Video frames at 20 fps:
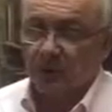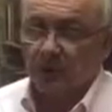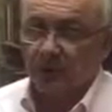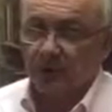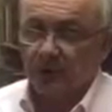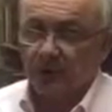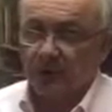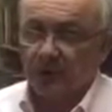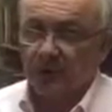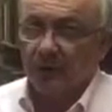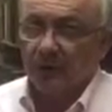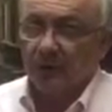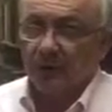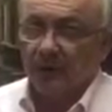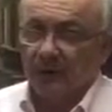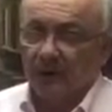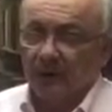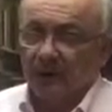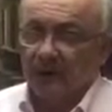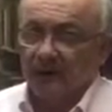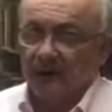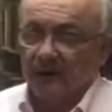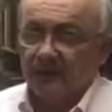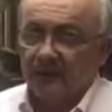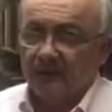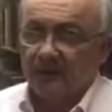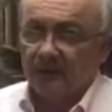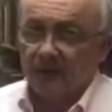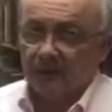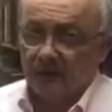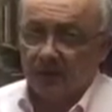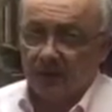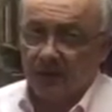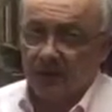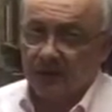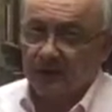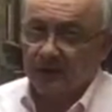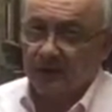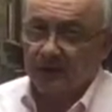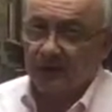role here. And if there's a
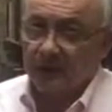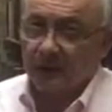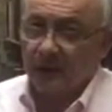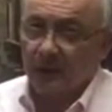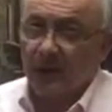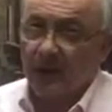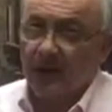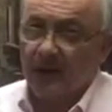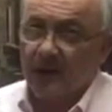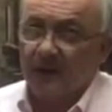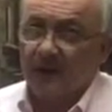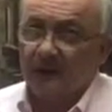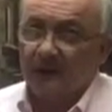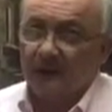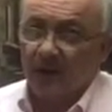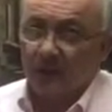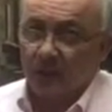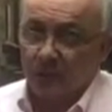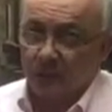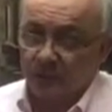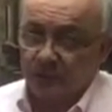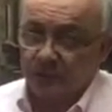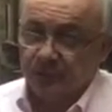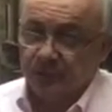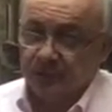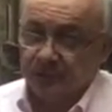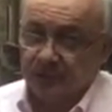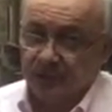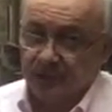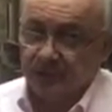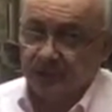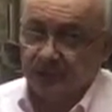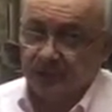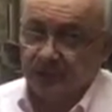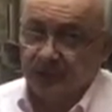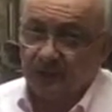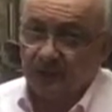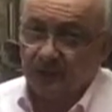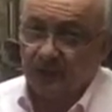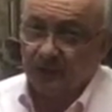lot of supply, that holds the price
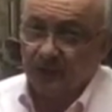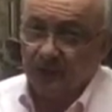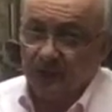down.